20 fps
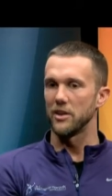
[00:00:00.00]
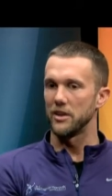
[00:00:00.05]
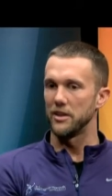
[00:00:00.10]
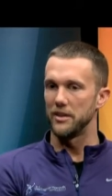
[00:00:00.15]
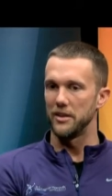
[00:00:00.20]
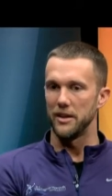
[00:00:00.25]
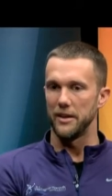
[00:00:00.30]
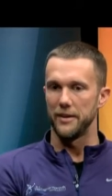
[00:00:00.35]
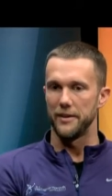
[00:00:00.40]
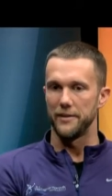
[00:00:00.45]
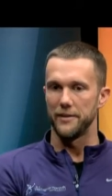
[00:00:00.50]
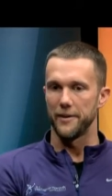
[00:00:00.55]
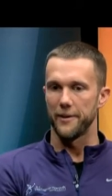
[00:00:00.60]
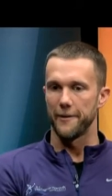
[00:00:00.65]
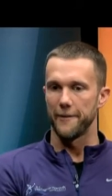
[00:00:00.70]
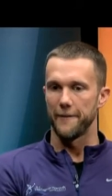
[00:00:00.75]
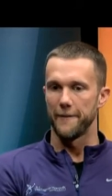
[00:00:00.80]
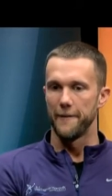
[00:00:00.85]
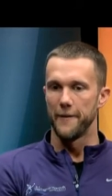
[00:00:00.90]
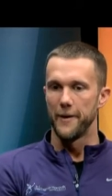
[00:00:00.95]
And, and,
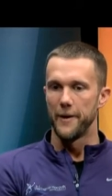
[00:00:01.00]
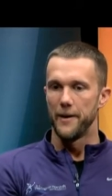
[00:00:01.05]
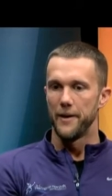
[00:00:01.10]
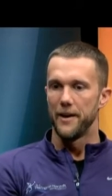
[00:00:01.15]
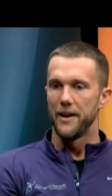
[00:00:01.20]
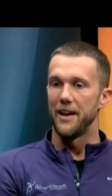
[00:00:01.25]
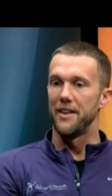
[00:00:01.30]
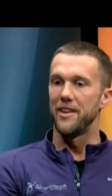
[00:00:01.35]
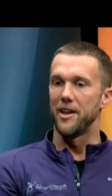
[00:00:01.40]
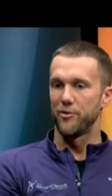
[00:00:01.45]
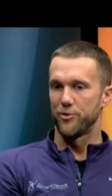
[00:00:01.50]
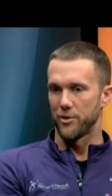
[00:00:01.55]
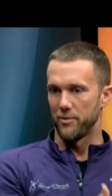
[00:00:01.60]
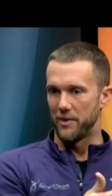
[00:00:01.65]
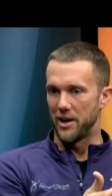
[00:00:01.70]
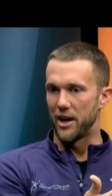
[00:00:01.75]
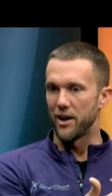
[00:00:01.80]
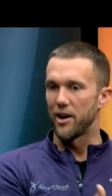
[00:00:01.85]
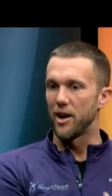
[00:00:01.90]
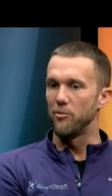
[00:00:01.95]
uh, and then from
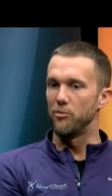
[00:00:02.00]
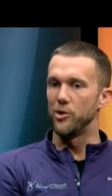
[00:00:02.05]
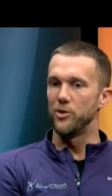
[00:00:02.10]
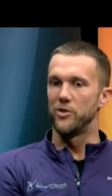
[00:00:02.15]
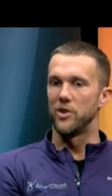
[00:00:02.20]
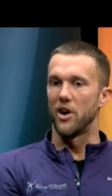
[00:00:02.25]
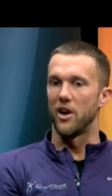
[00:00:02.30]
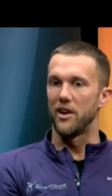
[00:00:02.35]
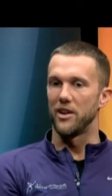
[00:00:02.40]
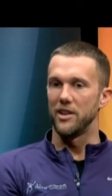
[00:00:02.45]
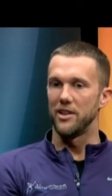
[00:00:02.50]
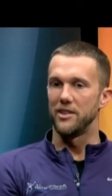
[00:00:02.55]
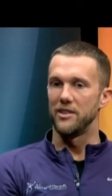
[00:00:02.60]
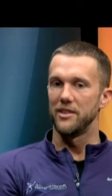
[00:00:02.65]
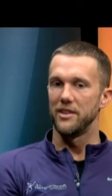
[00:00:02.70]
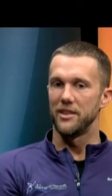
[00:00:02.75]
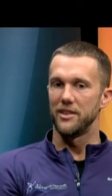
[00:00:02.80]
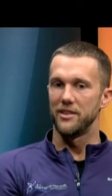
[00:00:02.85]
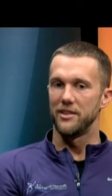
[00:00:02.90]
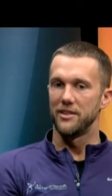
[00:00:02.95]
there I moved on
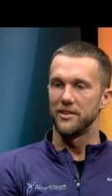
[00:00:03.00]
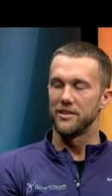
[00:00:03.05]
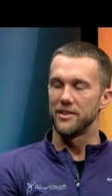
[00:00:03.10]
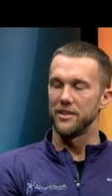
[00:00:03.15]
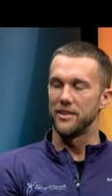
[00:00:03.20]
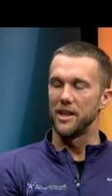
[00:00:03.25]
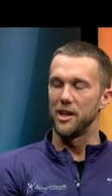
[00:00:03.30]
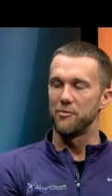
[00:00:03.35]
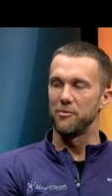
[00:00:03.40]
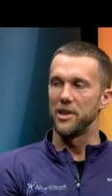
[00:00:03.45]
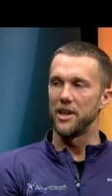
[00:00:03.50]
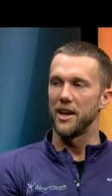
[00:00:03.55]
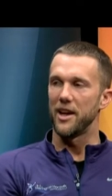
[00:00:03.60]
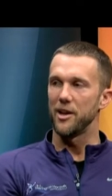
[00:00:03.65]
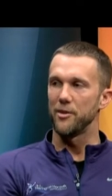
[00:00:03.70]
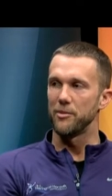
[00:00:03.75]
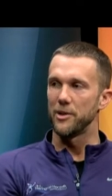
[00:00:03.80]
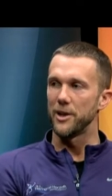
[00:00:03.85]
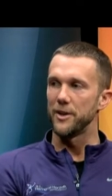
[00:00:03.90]
into to the NBA.